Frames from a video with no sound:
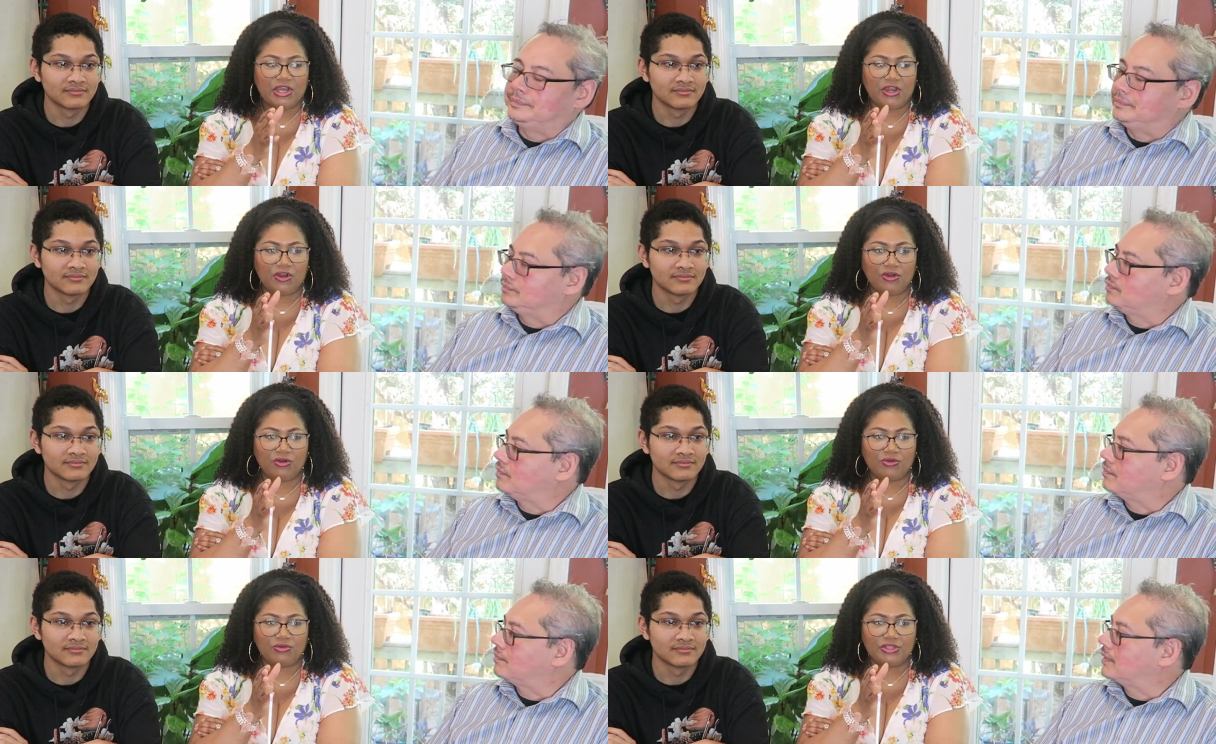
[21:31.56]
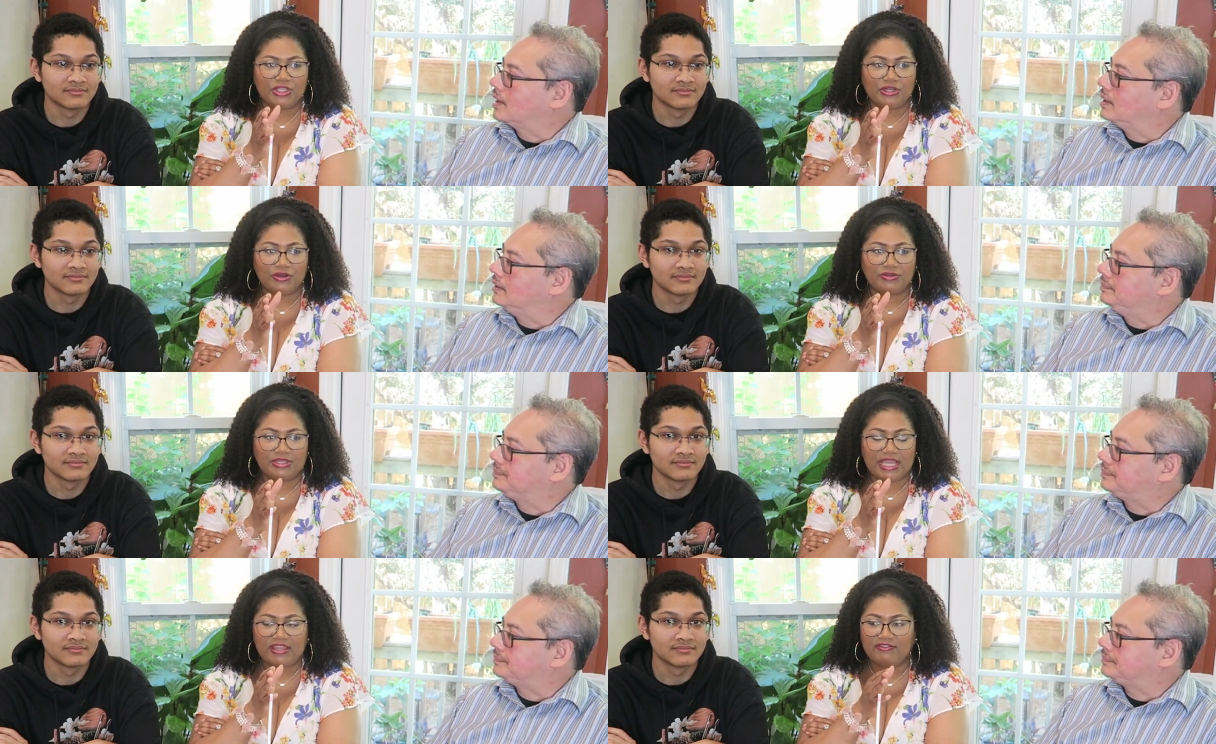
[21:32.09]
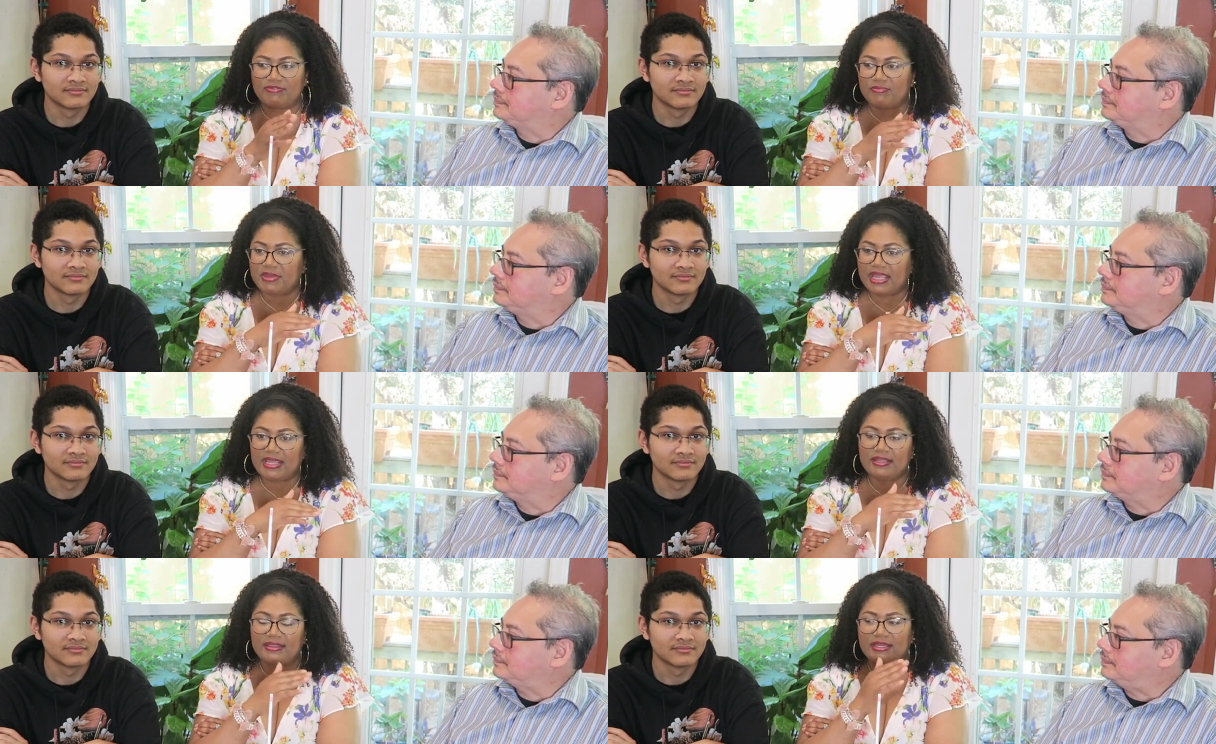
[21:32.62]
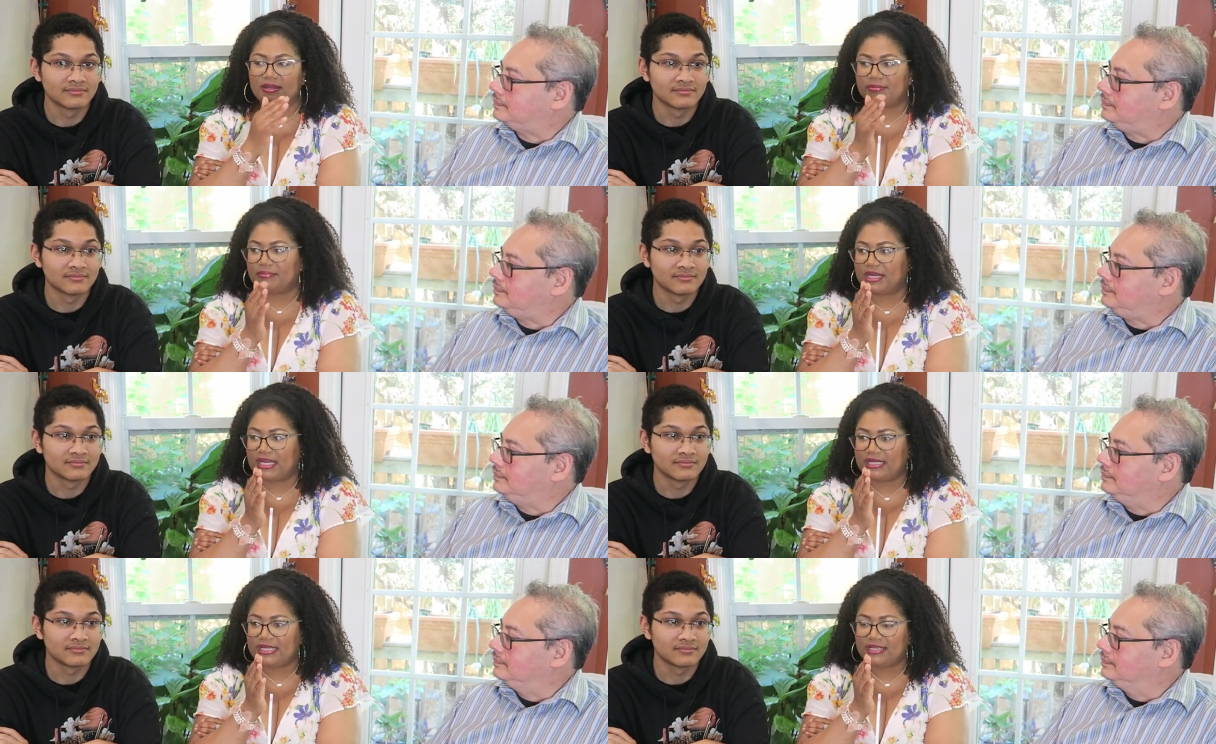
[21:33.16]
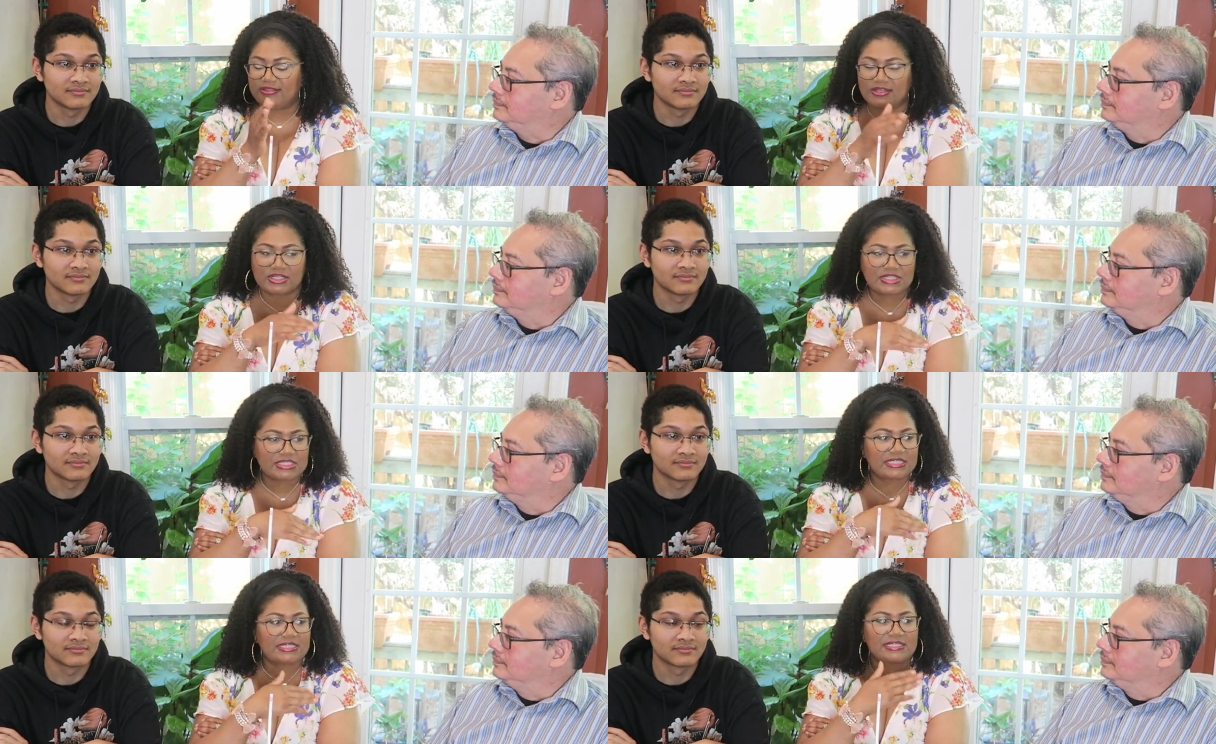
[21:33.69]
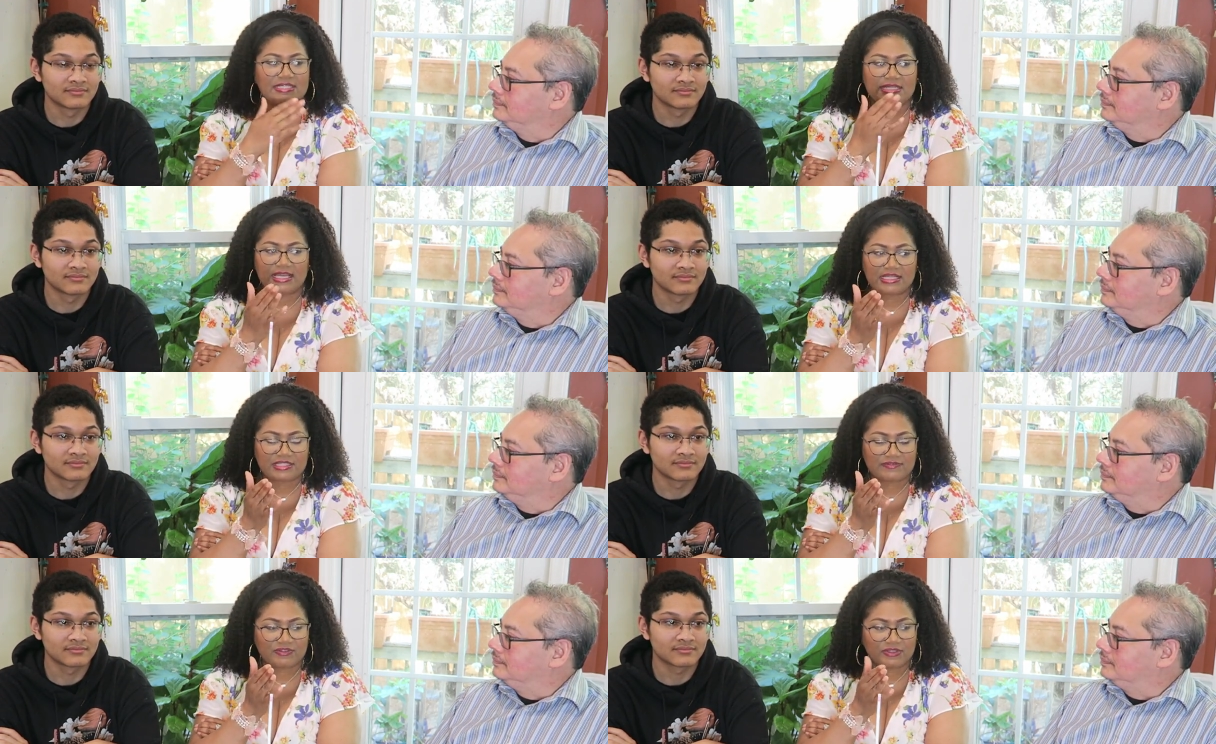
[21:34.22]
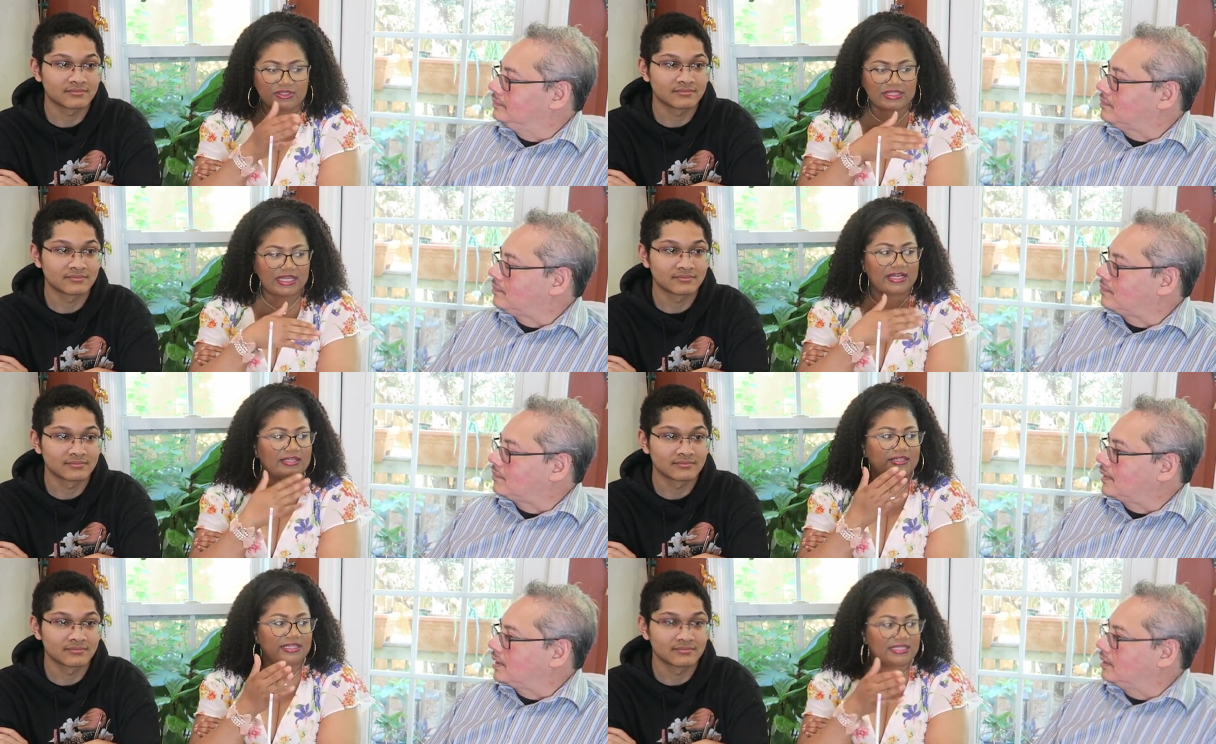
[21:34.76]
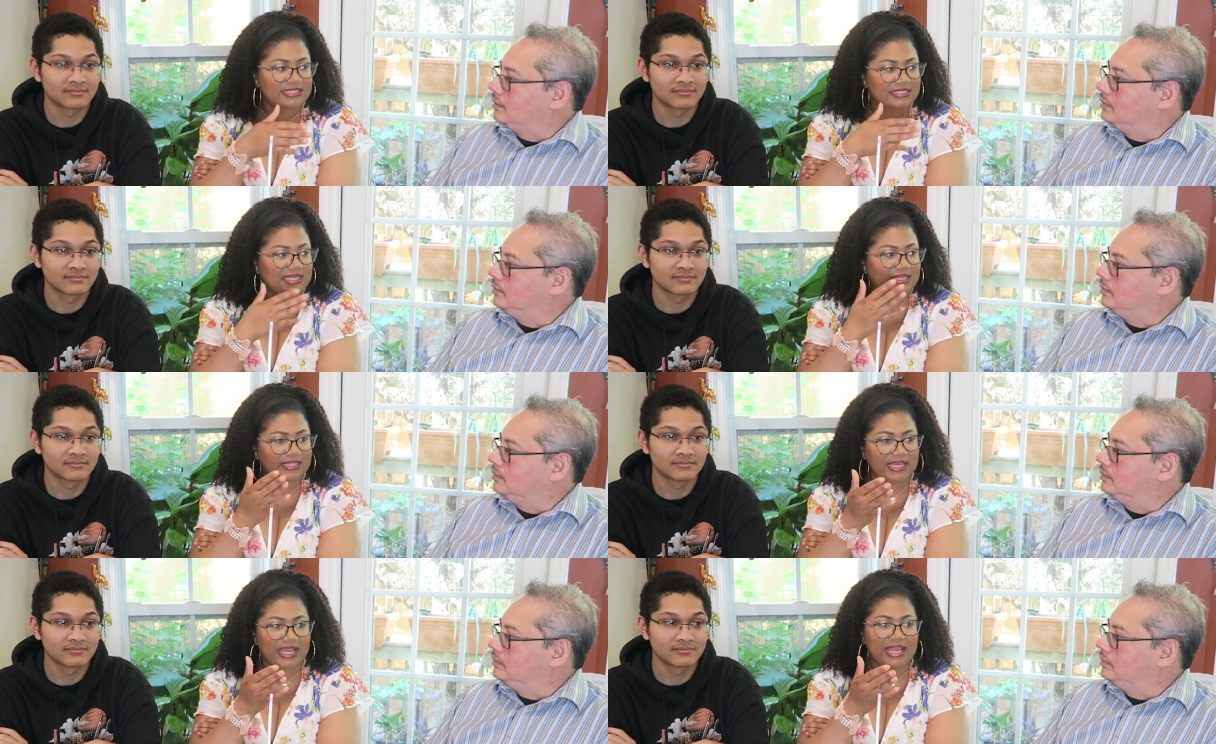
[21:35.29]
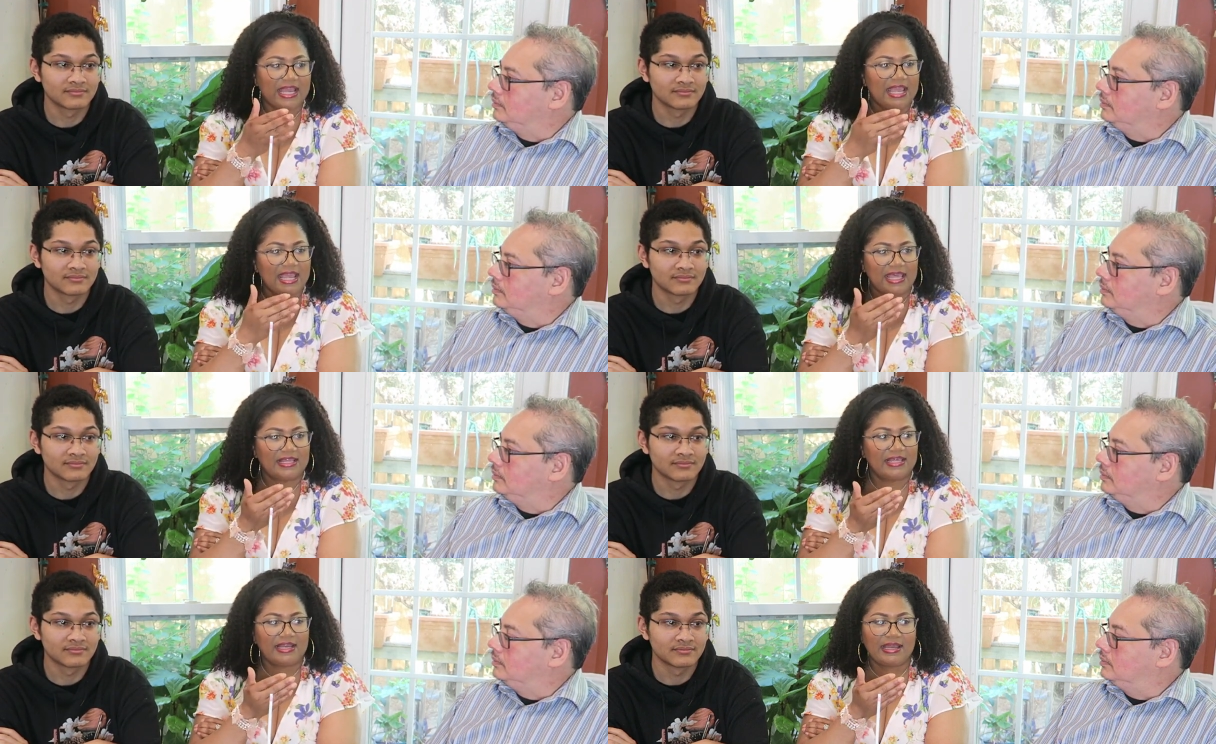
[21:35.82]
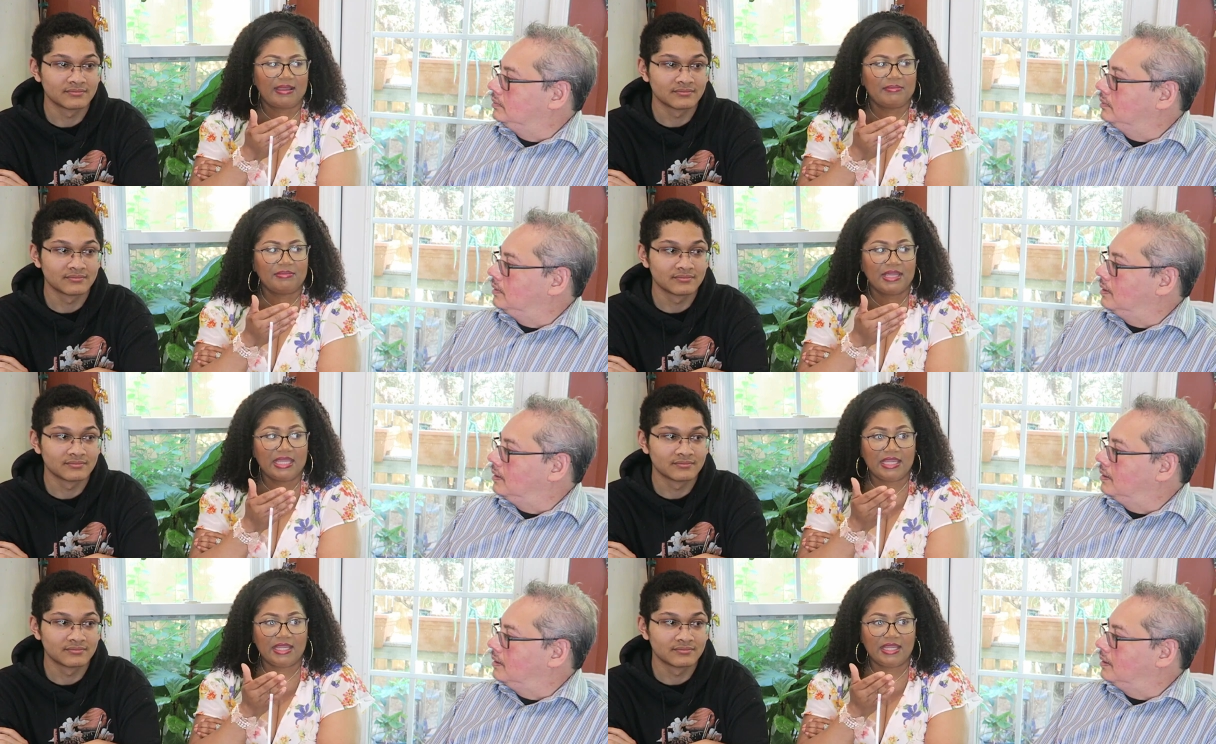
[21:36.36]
Speaker 1: know, you know, they've made their money, they're successful, they're this, they're that. And then I'm